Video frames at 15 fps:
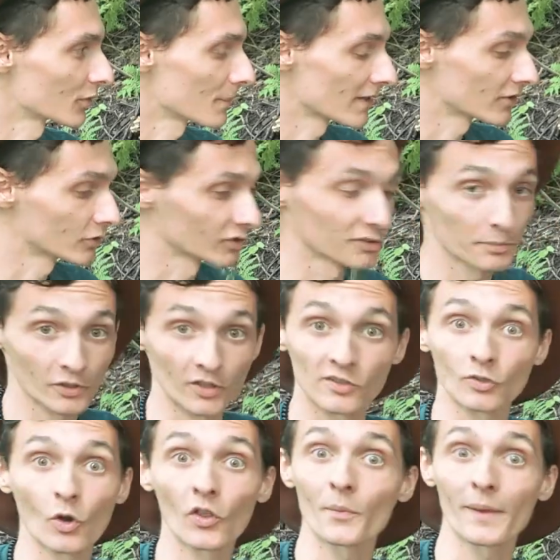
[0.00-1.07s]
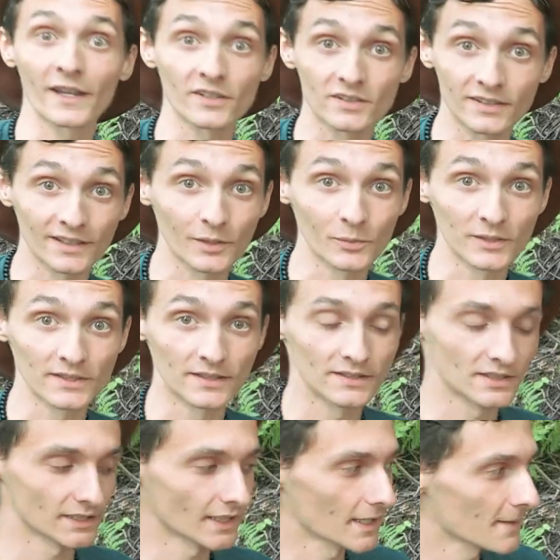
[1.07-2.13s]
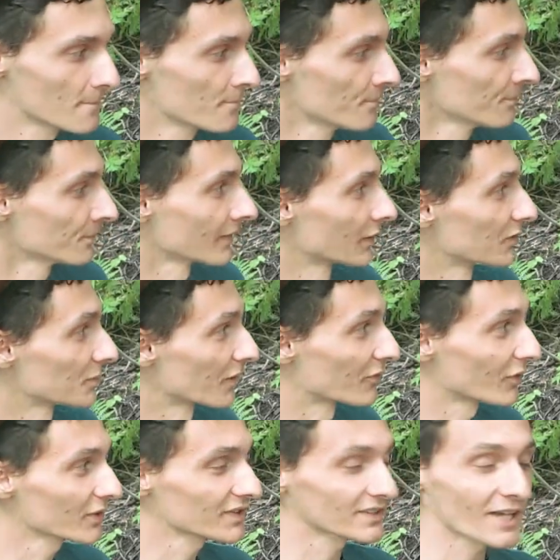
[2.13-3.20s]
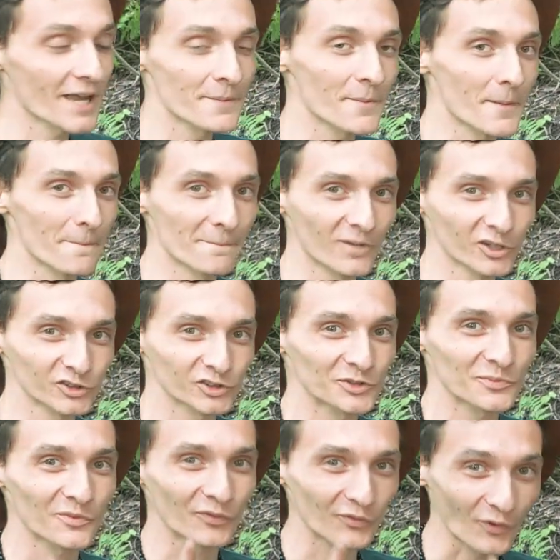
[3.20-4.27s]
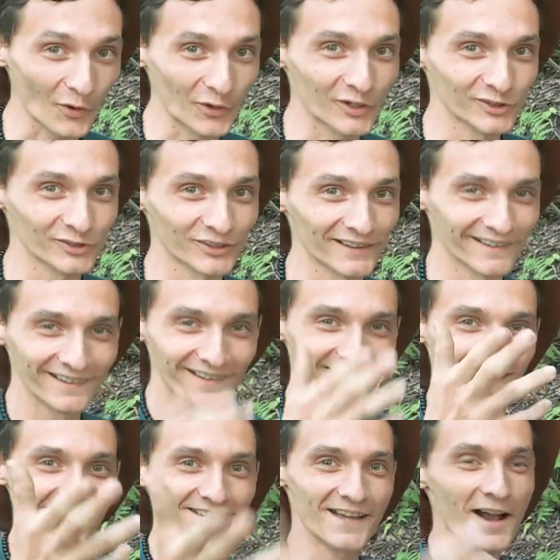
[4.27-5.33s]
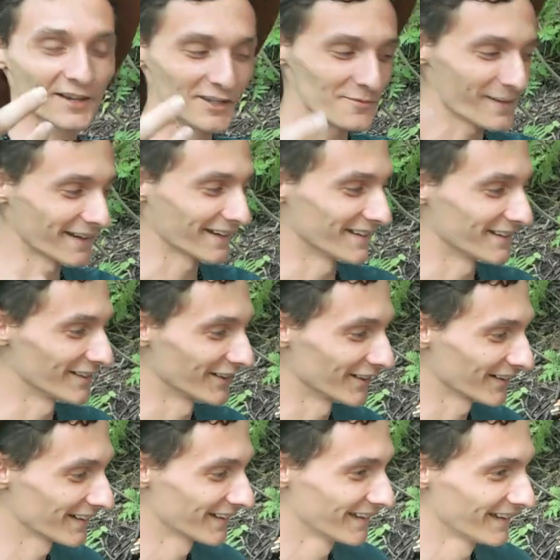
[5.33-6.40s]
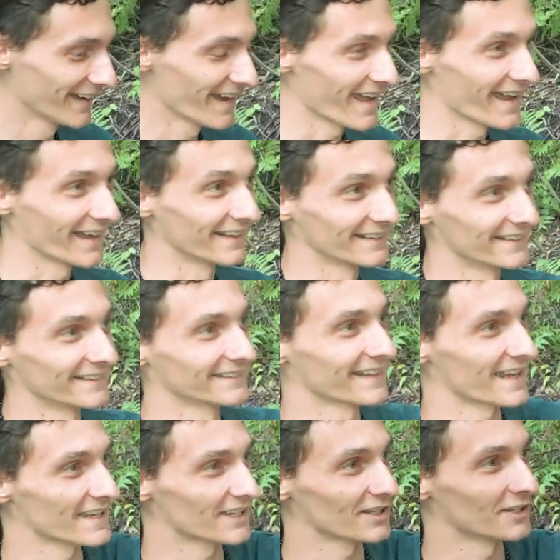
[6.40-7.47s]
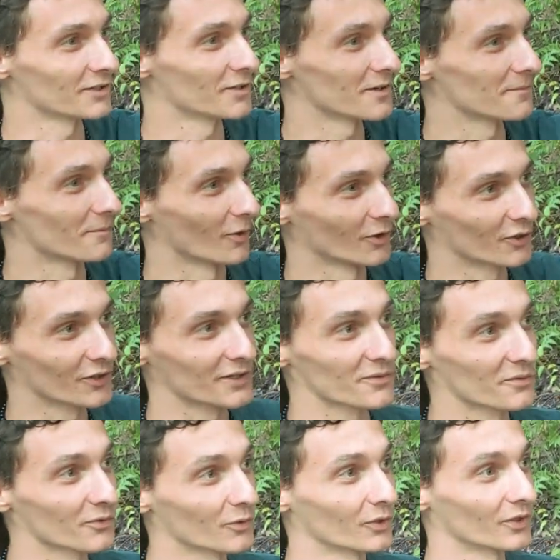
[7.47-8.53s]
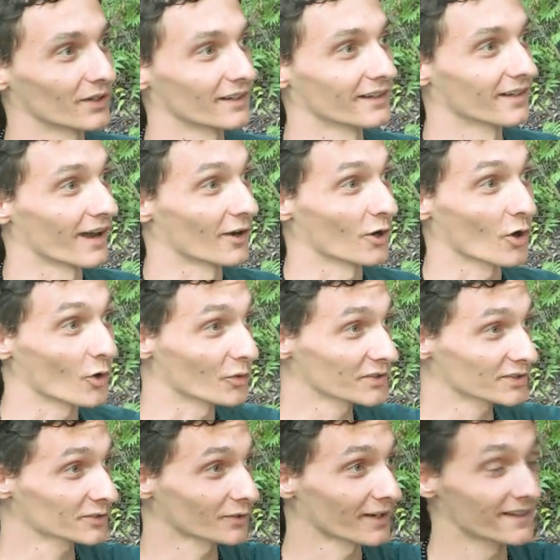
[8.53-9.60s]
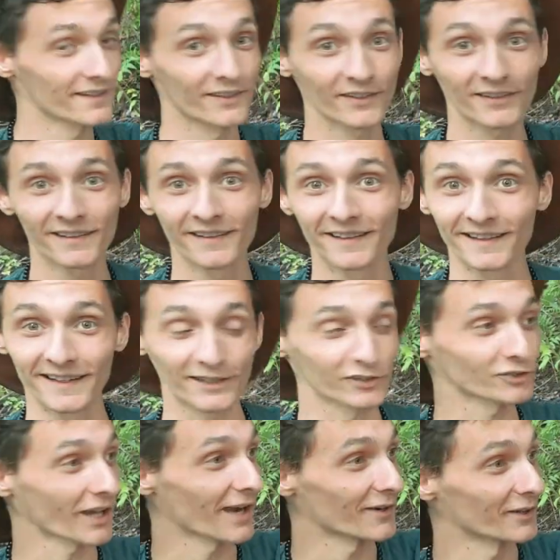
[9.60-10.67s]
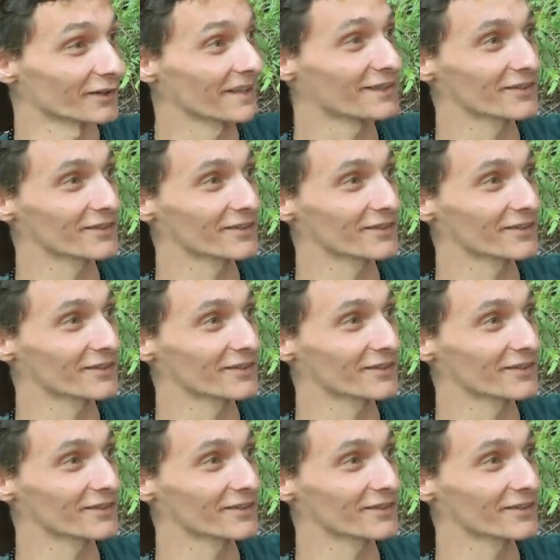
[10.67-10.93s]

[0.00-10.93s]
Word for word: We were meant to experience all the medicine that we did today. It was my first time mushroom foraging documented here and uh, thank you, Margaret, for our host right here. Happy Gonna shot her.